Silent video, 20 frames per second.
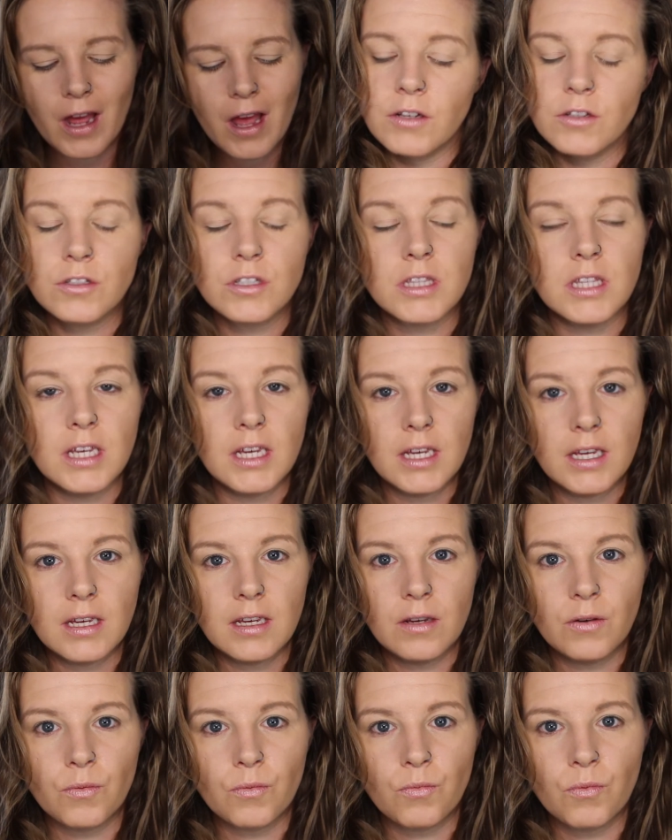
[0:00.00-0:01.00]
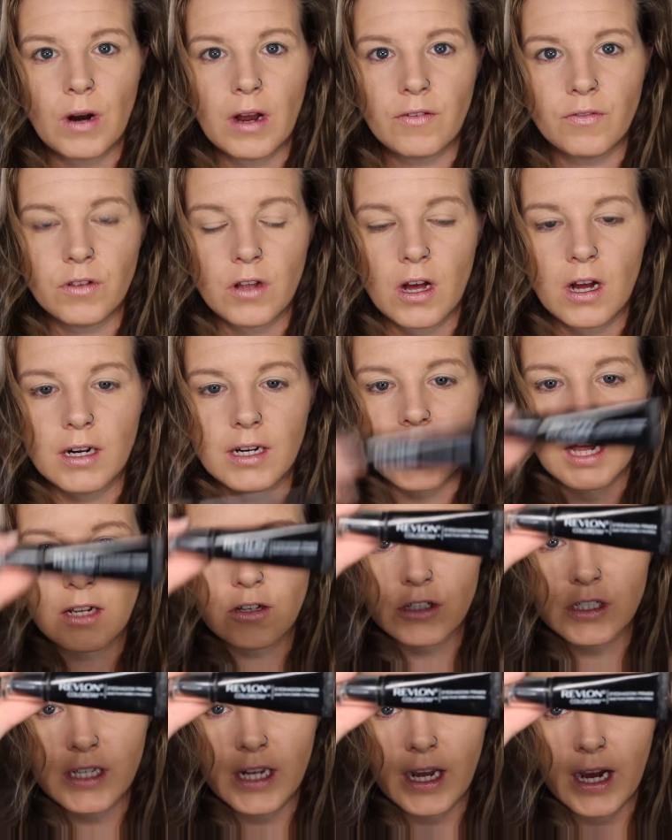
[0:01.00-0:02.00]
I used the Revlon
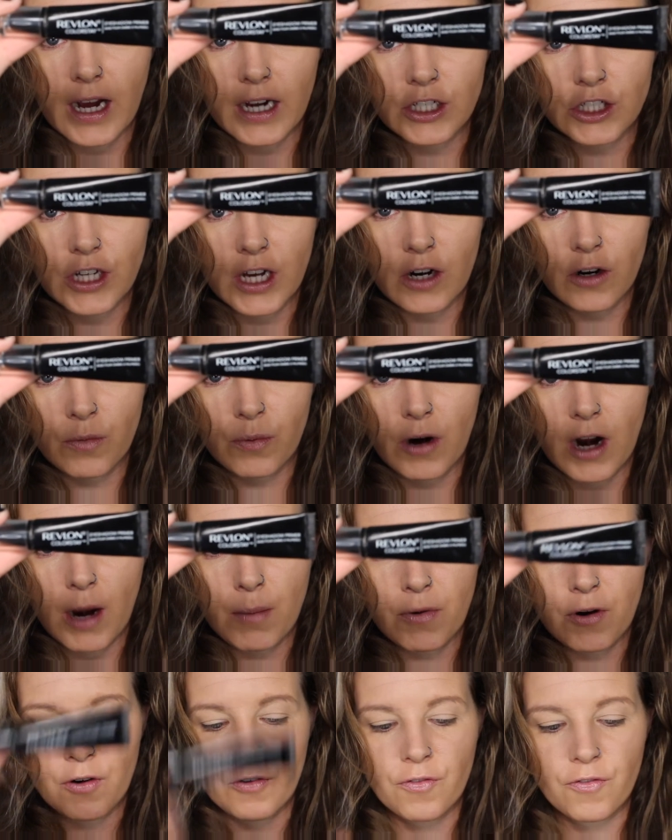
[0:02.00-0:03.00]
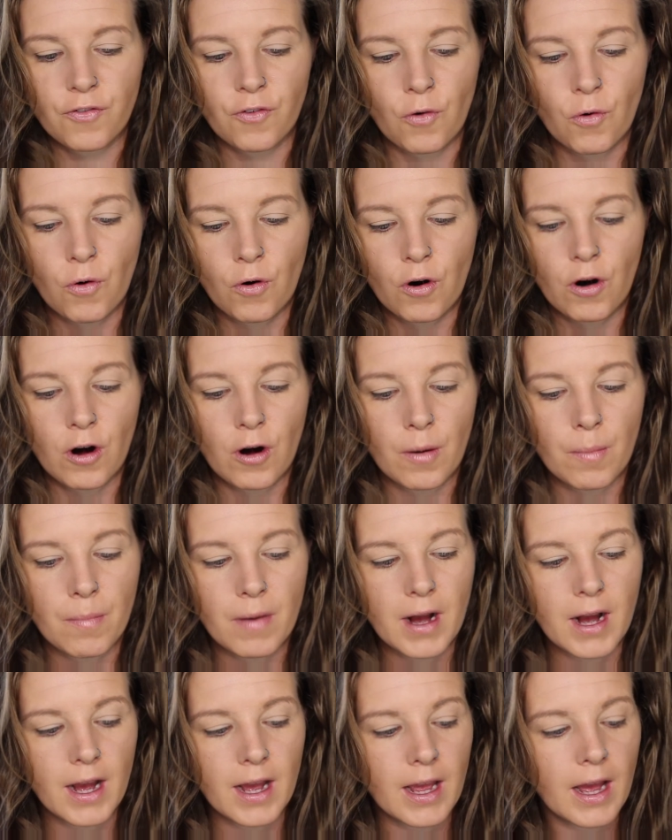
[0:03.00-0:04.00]
Color Stay Eyeshadow Primer for
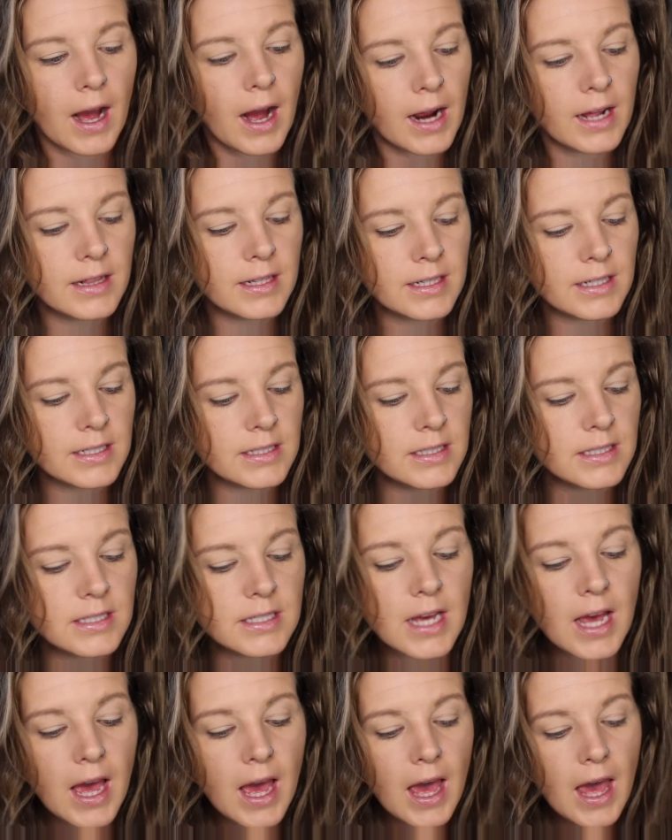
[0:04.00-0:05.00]
my eyelids,